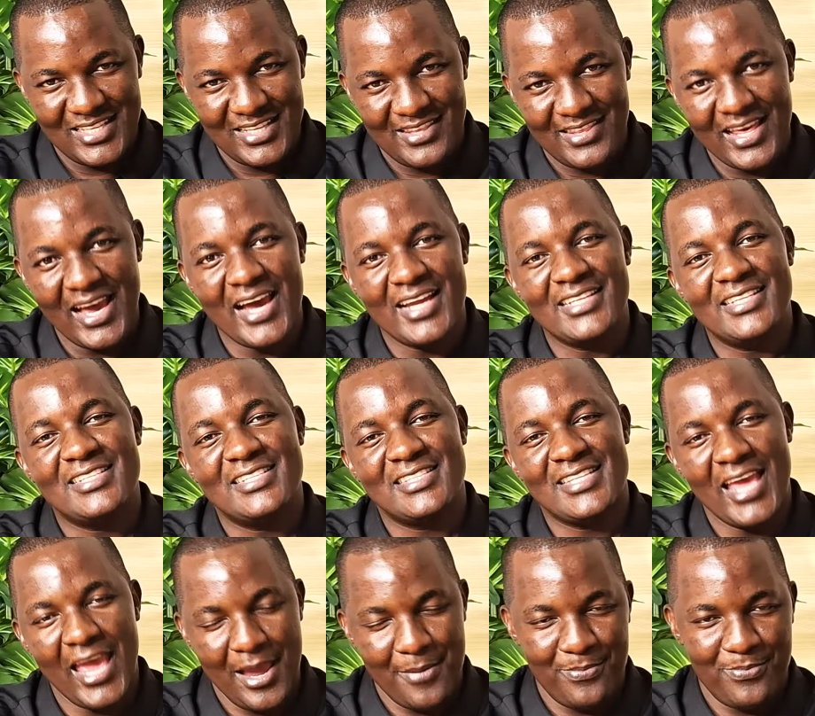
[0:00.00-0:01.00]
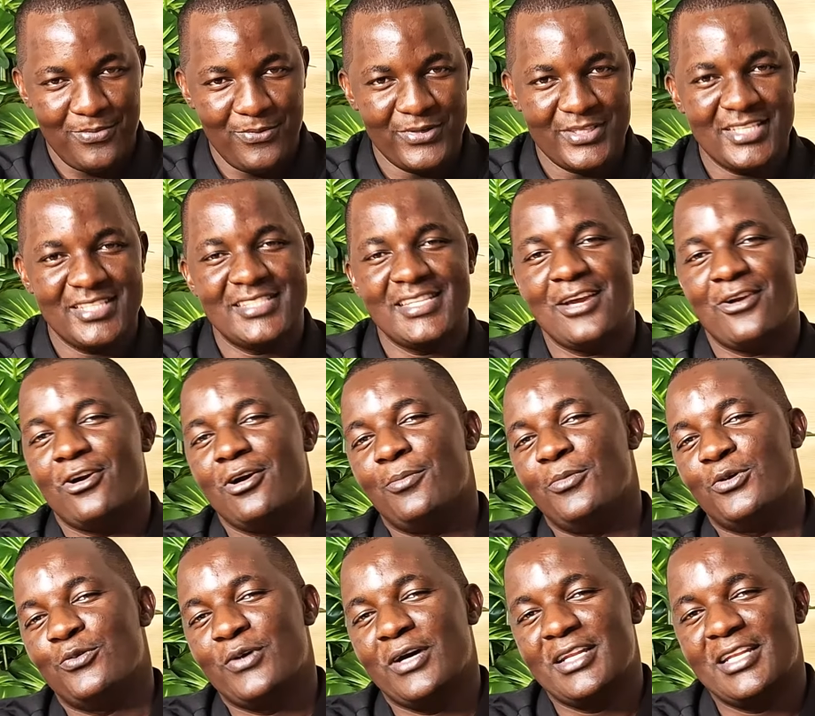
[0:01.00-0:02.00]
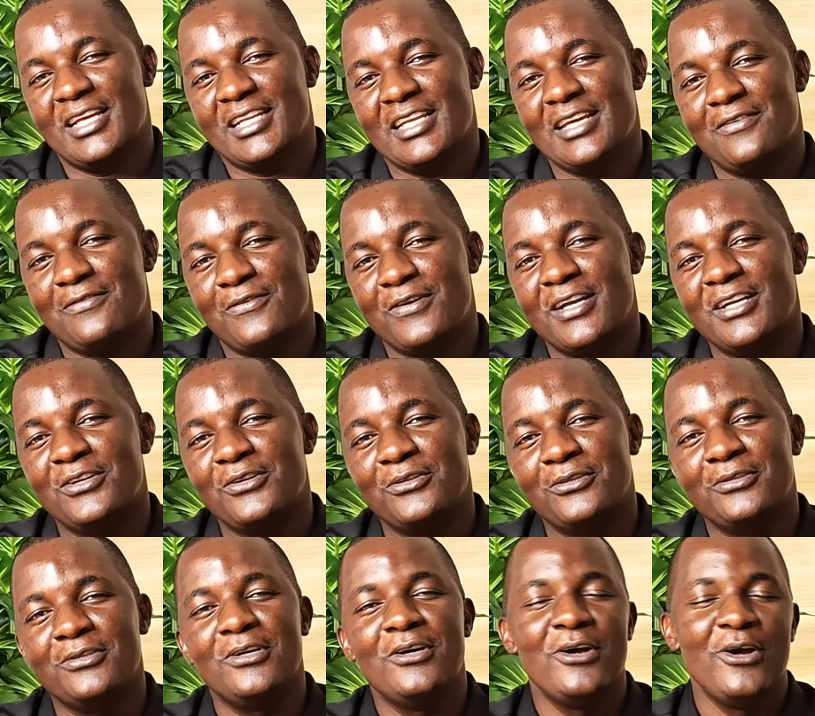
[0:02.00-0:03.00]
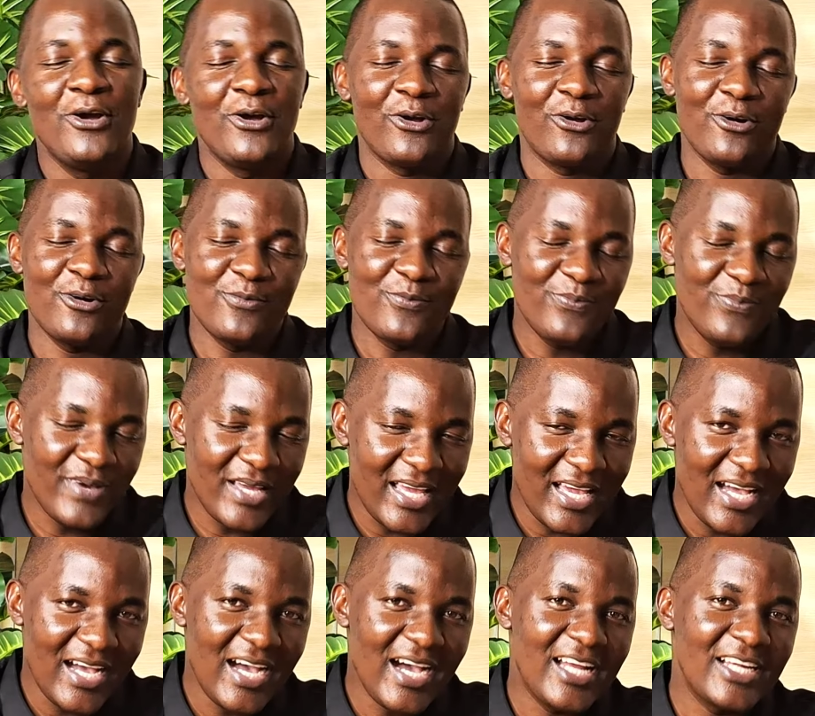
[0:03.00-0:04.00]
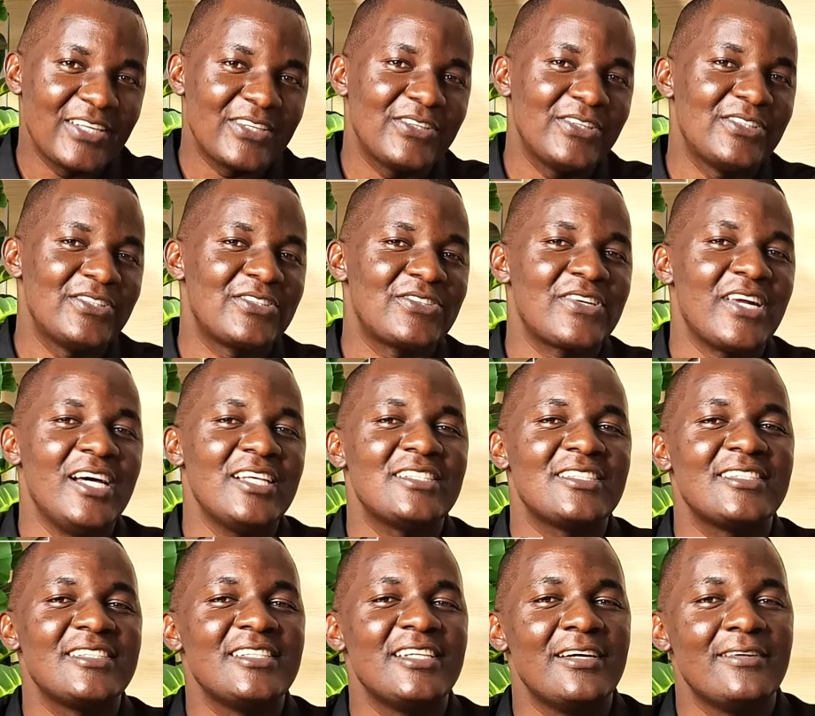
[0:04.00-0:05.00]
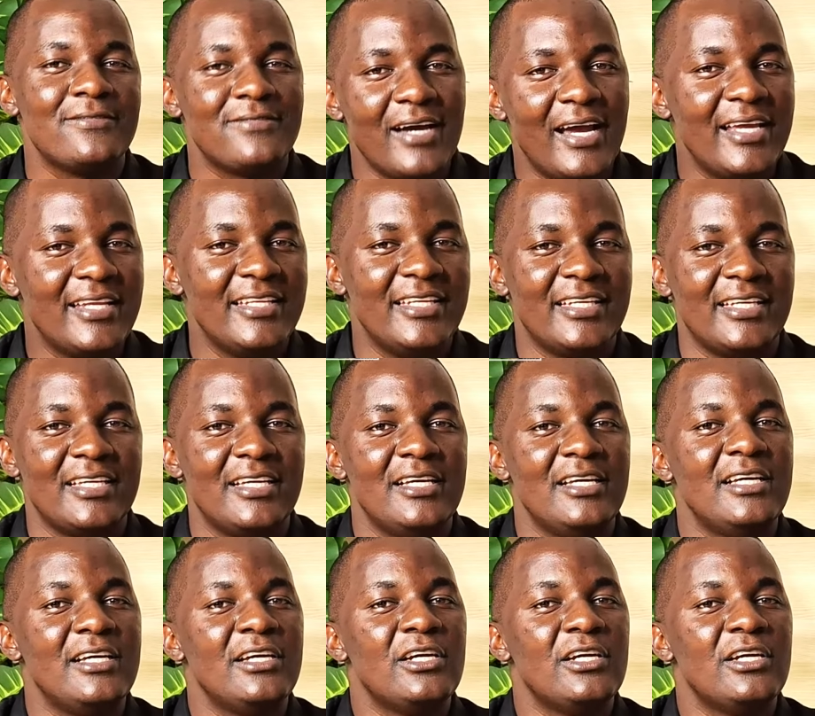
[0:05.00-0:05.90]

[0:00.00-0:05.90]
third step, which is the common one that everyone knows. Compare and contrast your finding.